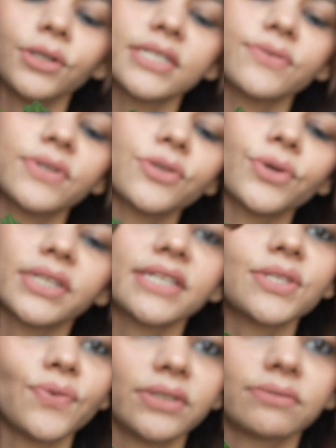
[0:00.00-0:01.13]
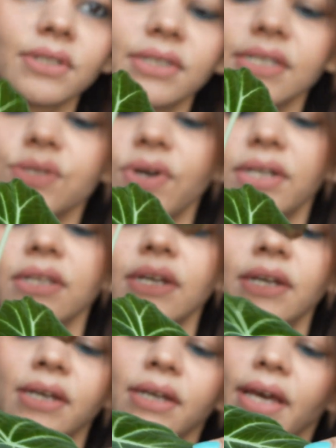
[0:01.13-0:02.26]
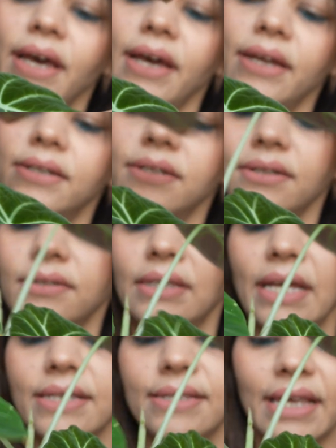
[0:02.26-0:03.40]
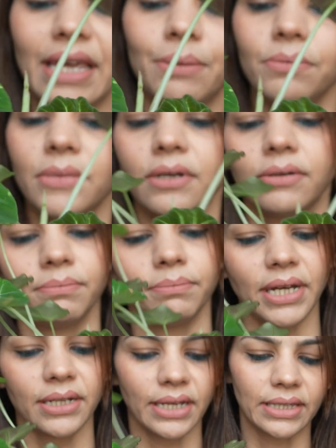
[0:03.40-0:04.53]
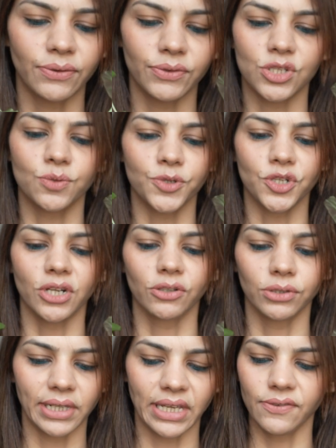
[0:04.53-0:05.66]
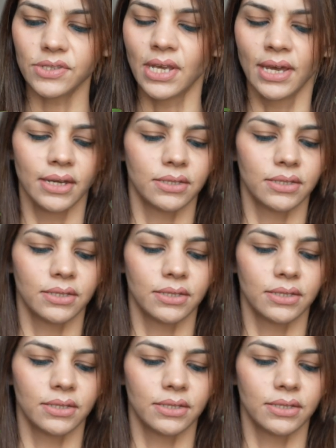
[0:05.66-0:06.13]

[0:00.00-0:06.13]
Not this one, sorry, this one, and that's the same plant I think which is pushing out the leaves.